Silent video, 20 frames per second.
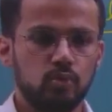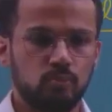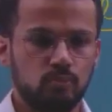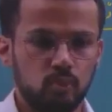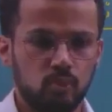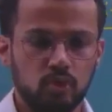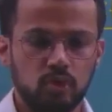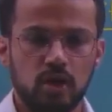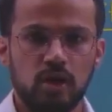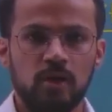
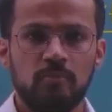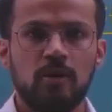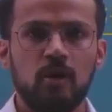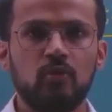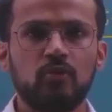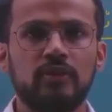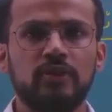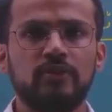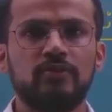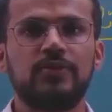more
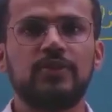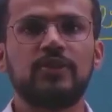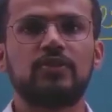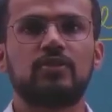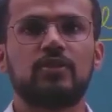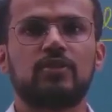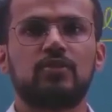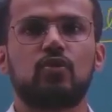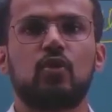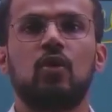about the
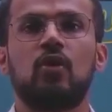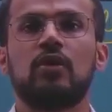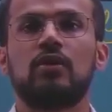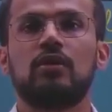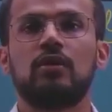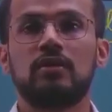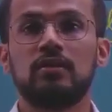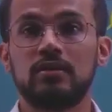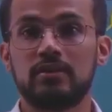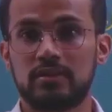features on
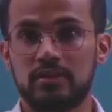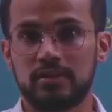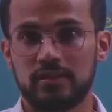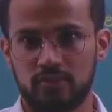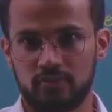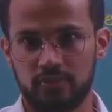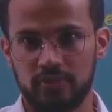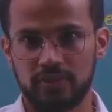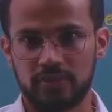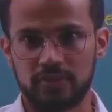Earth's
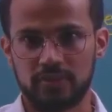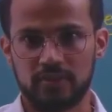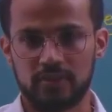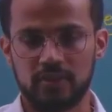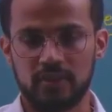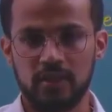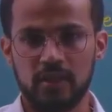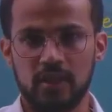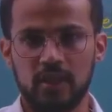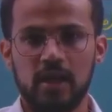
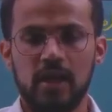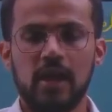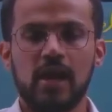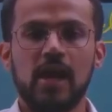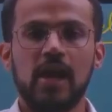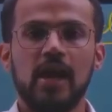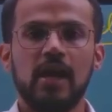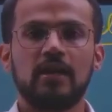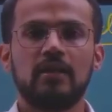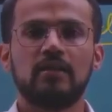surface.
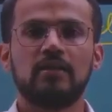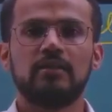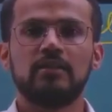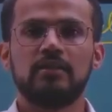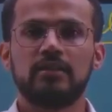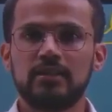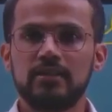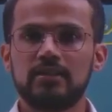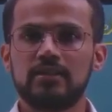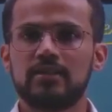And
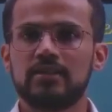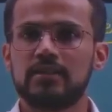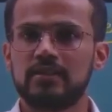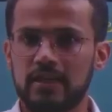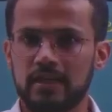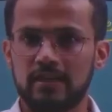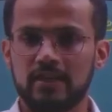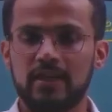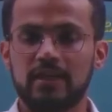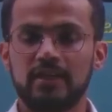these
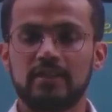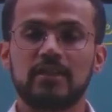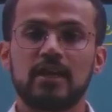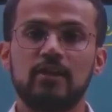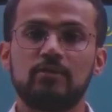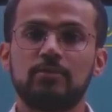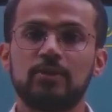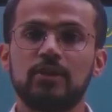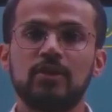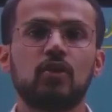satellites
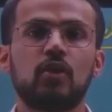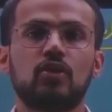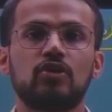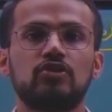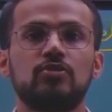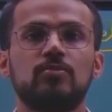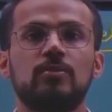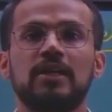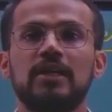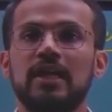have been
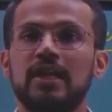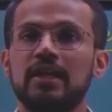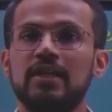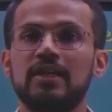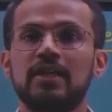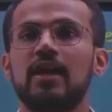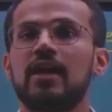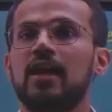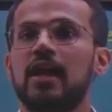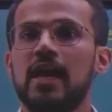launched by
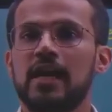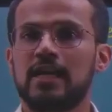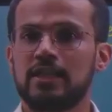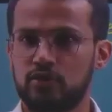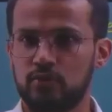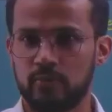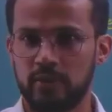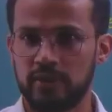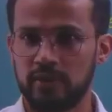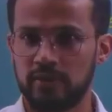India as
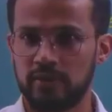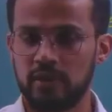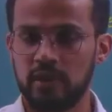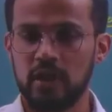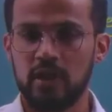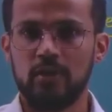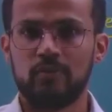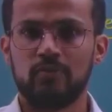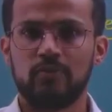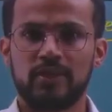well.
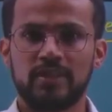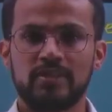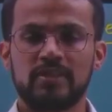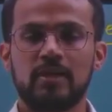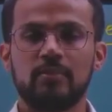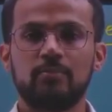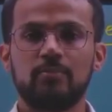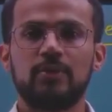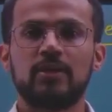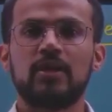For
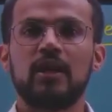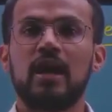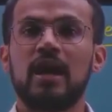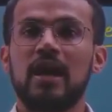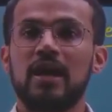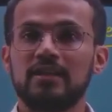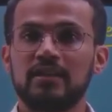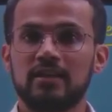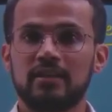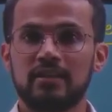example,
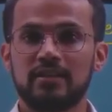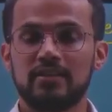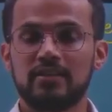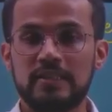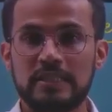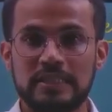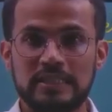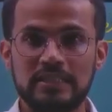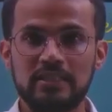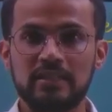IRS
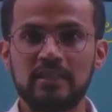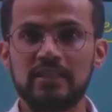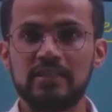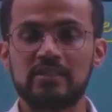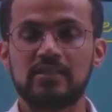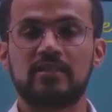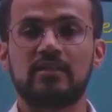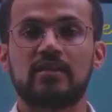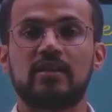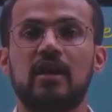
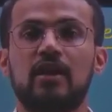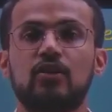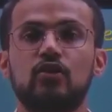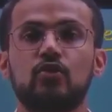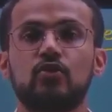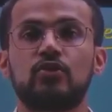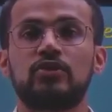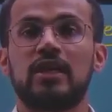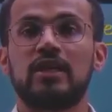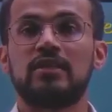series,
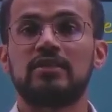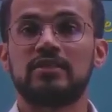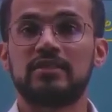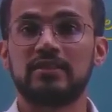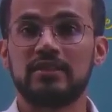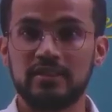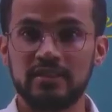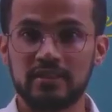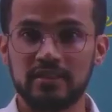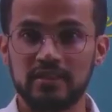Cartosat
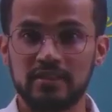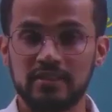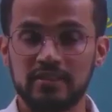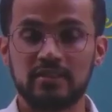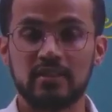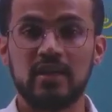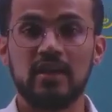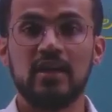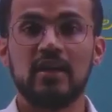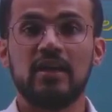series,
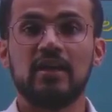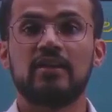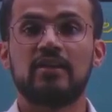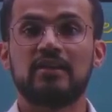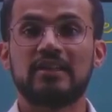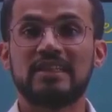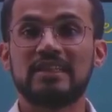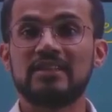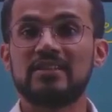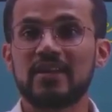
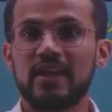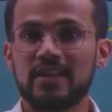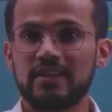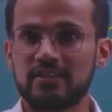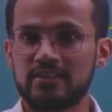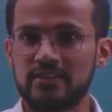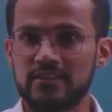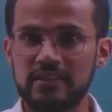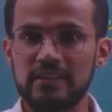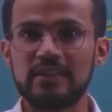RESAT
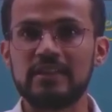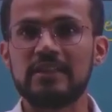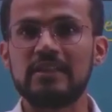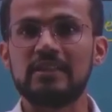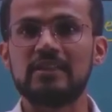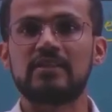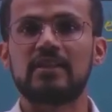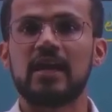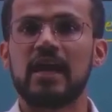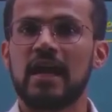
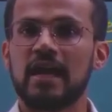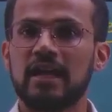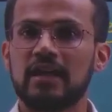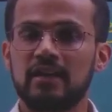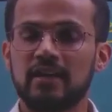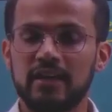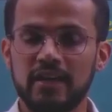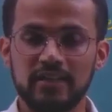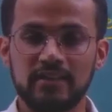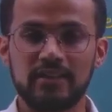series,
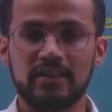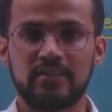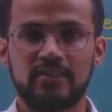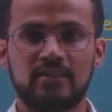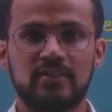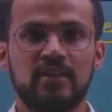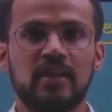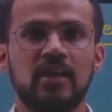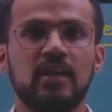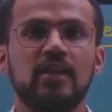and
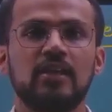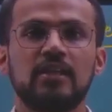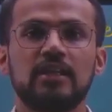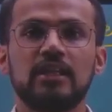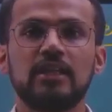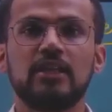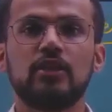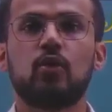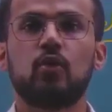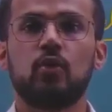latest
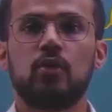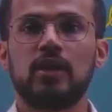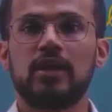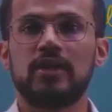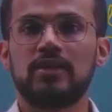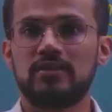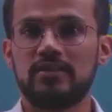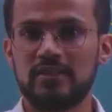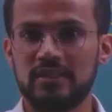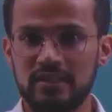
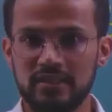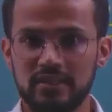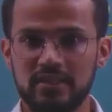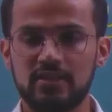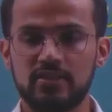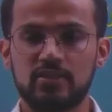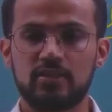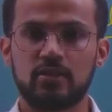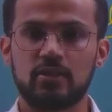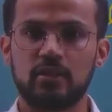EOS
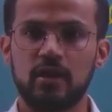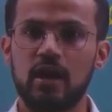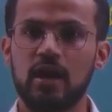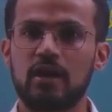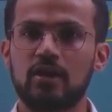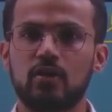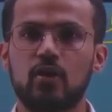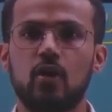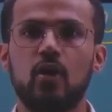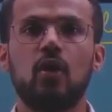series
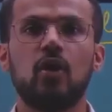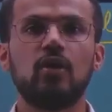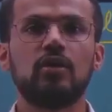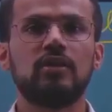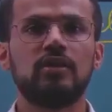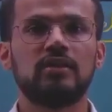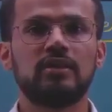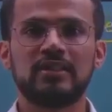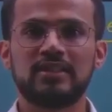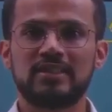are all the